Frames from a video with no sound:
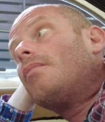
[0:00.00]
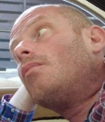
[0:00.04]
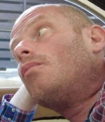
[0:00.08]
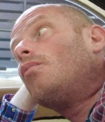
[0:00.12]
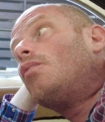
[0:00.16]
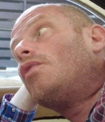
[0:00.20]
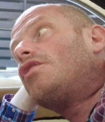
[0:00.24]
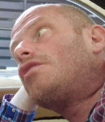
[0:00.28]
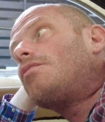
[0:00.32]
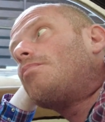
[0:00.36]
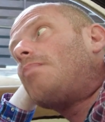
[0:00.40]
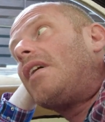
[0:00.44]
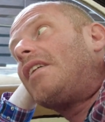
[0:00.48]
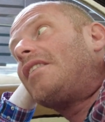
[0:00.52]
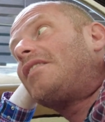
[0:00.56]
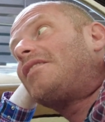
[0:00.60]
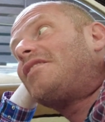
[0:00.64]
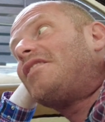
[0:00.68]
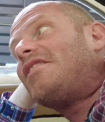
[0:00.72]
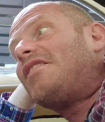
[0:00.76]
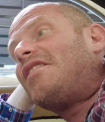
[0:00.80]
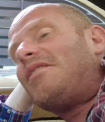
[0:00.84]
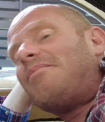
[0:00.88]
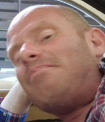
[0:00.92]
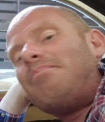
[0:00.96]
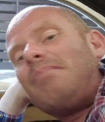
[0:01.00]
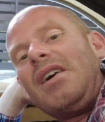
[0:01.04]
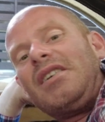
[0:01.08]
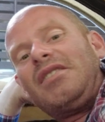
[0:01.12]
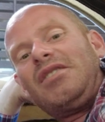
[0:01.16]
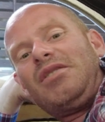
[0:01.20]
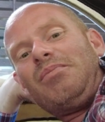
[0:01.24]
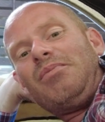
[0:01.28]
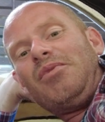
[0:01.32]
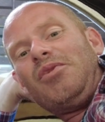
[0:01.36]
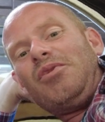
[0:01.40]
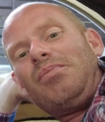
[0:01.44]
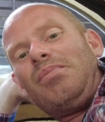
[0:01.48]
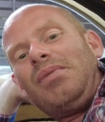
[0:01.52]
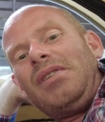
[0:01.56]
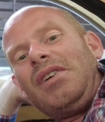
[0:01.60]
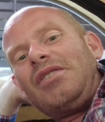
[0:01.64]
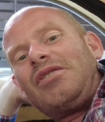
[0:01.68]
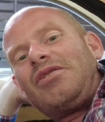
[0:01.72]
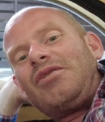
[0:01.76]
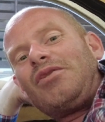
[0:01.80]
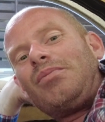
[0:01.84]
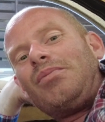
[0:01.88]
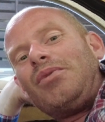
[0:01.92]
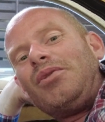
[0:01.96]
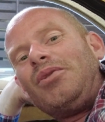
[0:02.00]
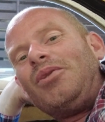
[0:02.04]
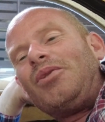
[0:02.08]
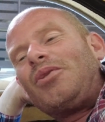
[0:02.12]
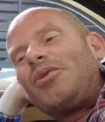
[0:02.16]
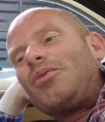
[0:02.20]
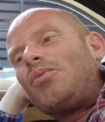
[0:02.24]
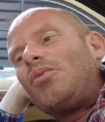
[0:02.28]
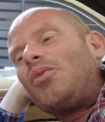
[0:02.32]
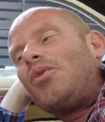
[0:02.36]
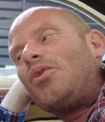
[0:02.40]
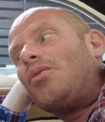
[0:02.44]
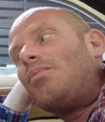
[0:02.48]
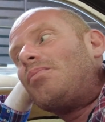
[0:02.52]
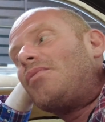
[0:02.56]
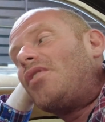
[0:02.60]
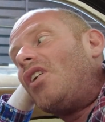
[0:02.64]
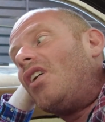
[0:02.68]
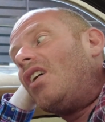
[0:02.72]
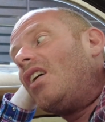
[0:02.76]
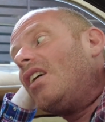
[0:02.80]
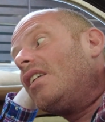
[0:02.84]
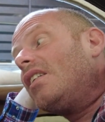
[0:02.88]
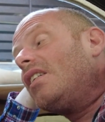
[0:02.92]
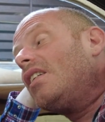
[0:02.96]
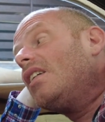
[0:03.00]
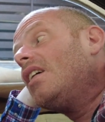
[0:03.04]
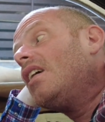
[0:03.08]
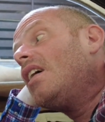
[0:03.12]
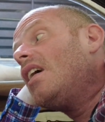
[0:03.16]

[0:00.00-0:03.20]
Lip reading: which makes it much more pleasurable on a warm night.